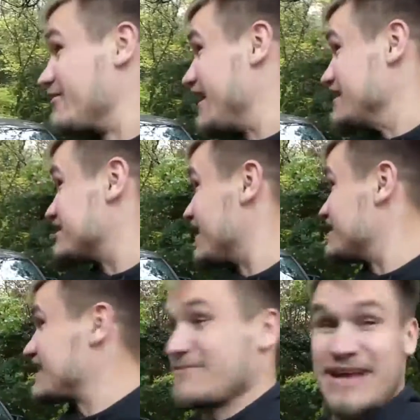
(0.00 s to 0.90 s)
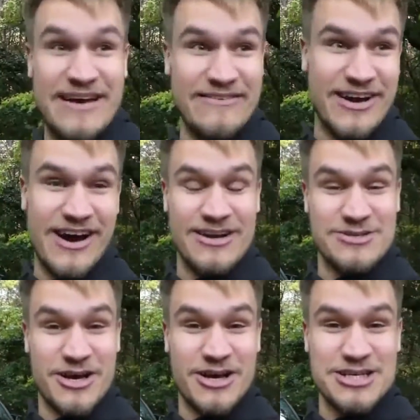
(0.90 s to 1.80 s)
the rain's starting to come down even harder,
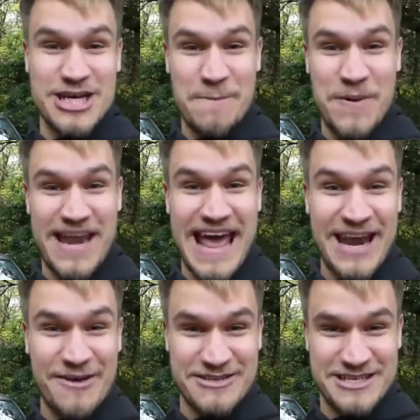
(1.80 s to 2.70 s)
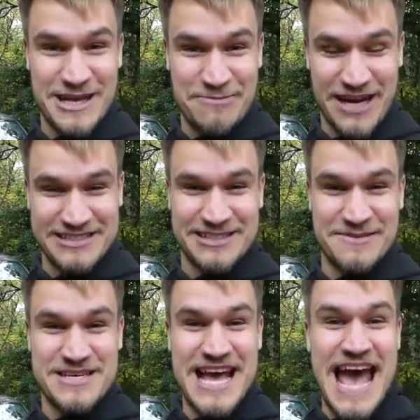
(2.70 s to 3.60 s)
so I'm going to jump in, head over to Dub
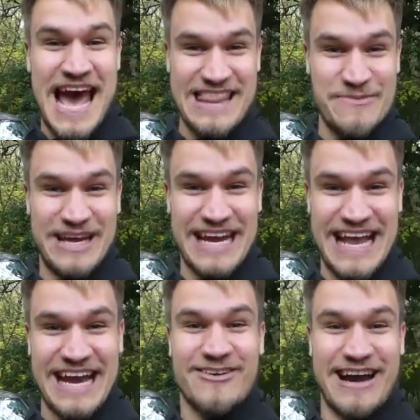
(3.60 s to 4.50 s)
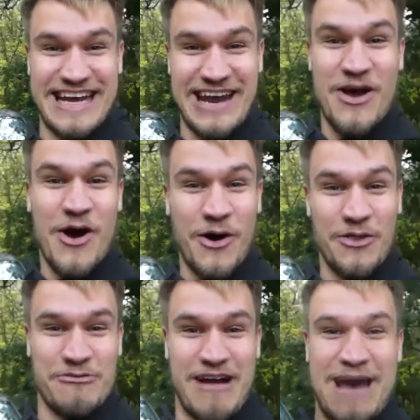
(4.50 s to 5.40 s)
Customs, and then we're going to get cracking
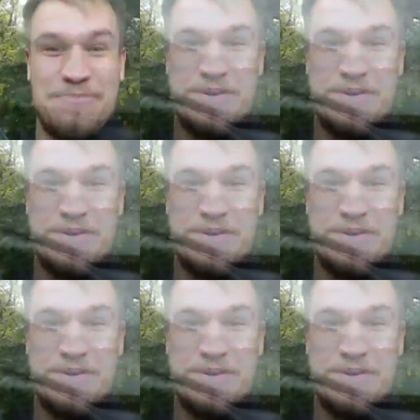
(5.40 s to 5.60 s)
on the wrap.